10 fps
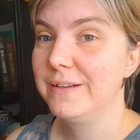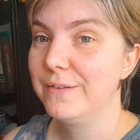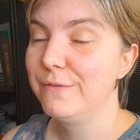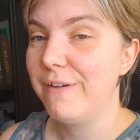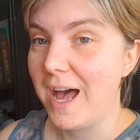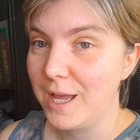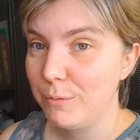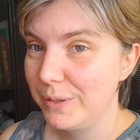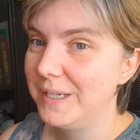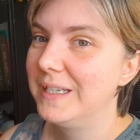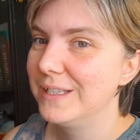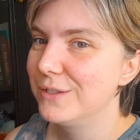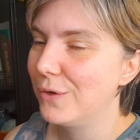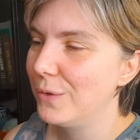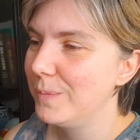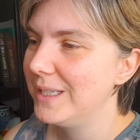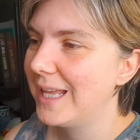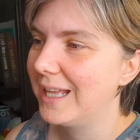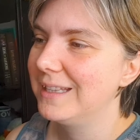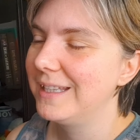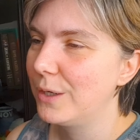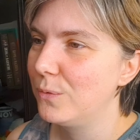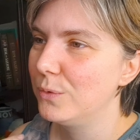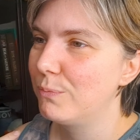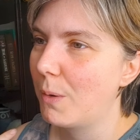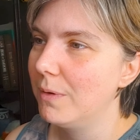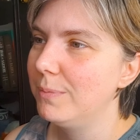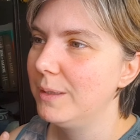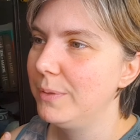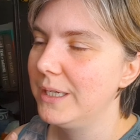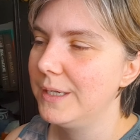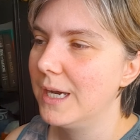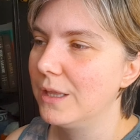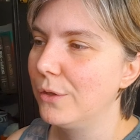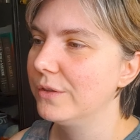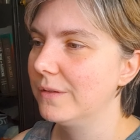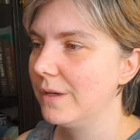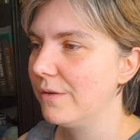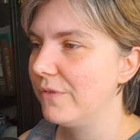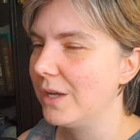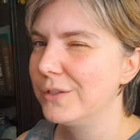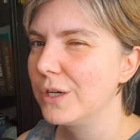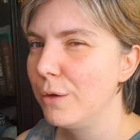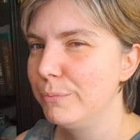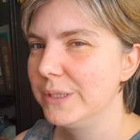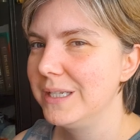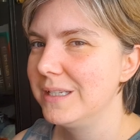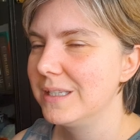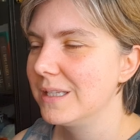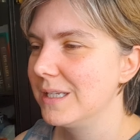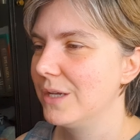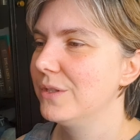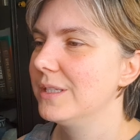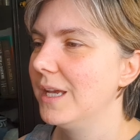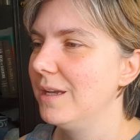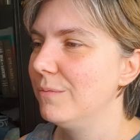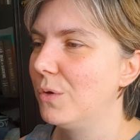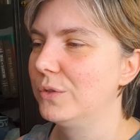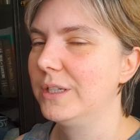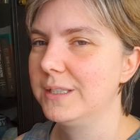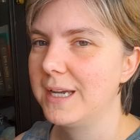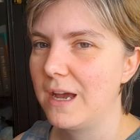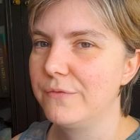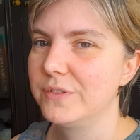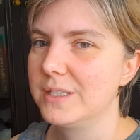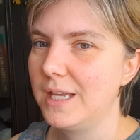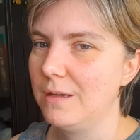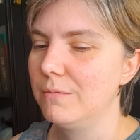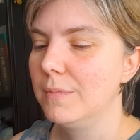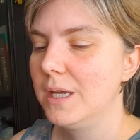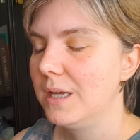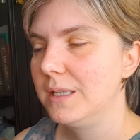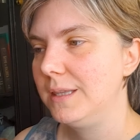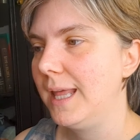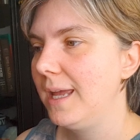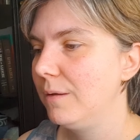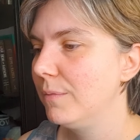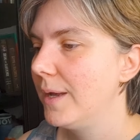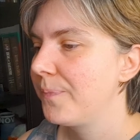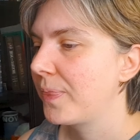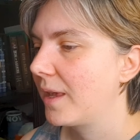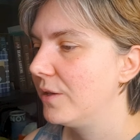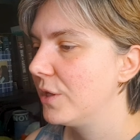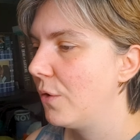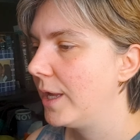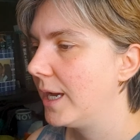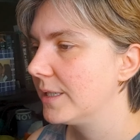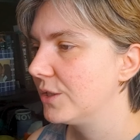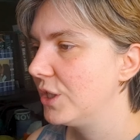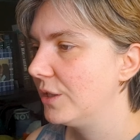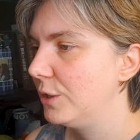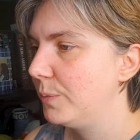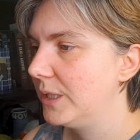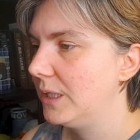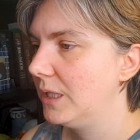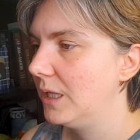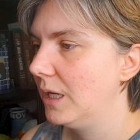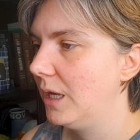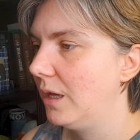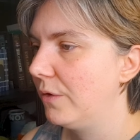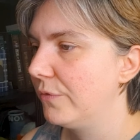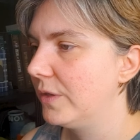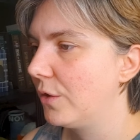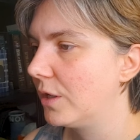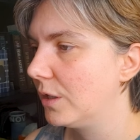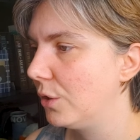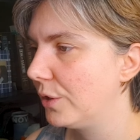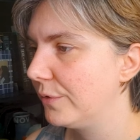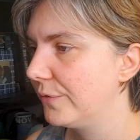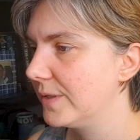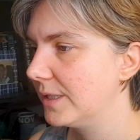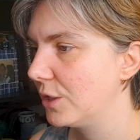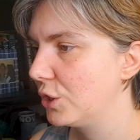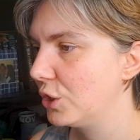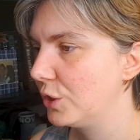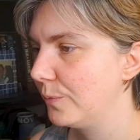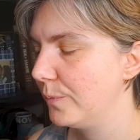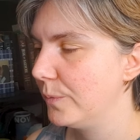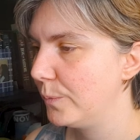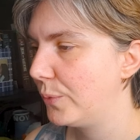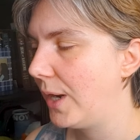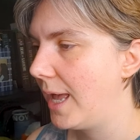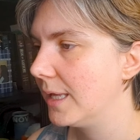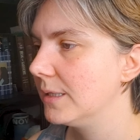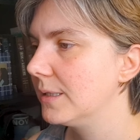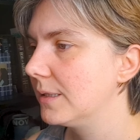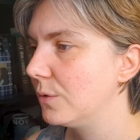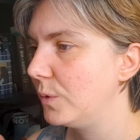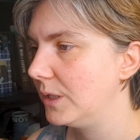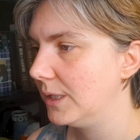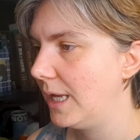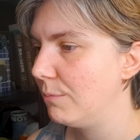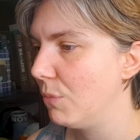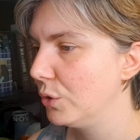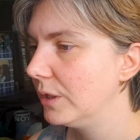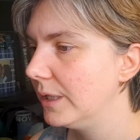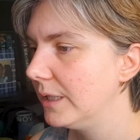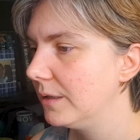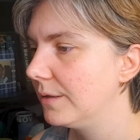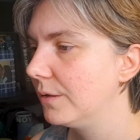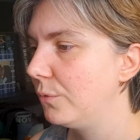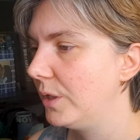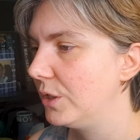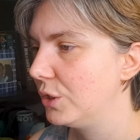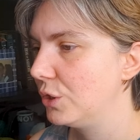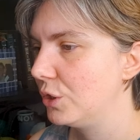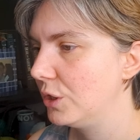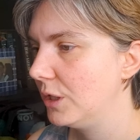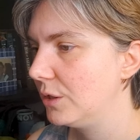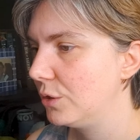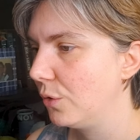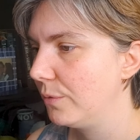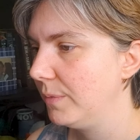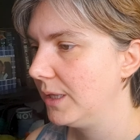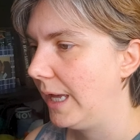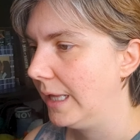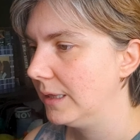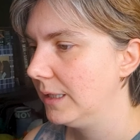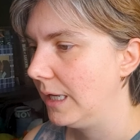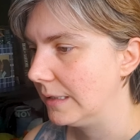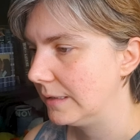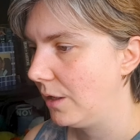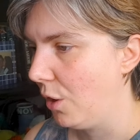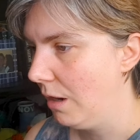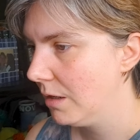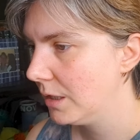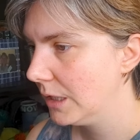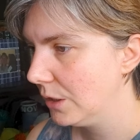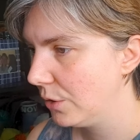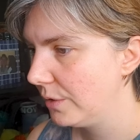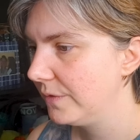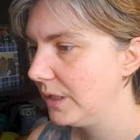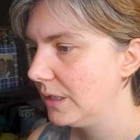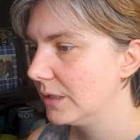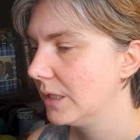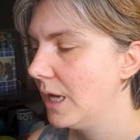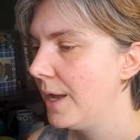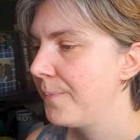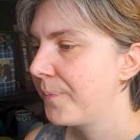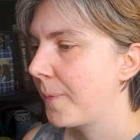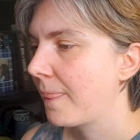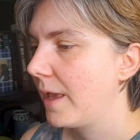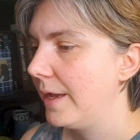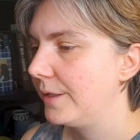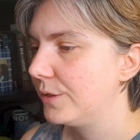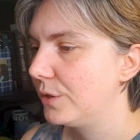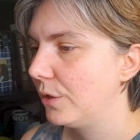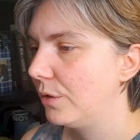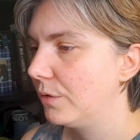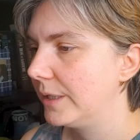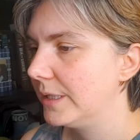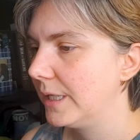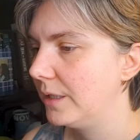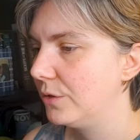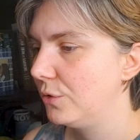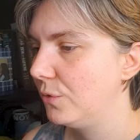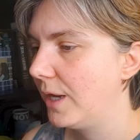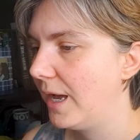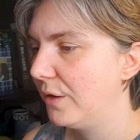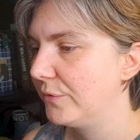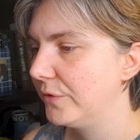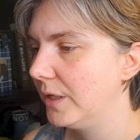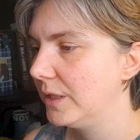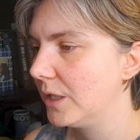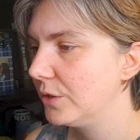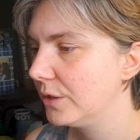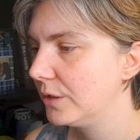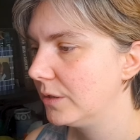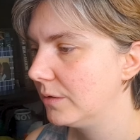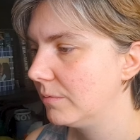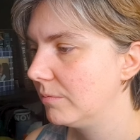Vibe told me that there would probably be a lot of other companies that sound the same or that have the same name. And so I asked ChatGPT if there are a lot of such brands with the name Monolith, which it told me that yes, there are a lot of these. And so I decided to have another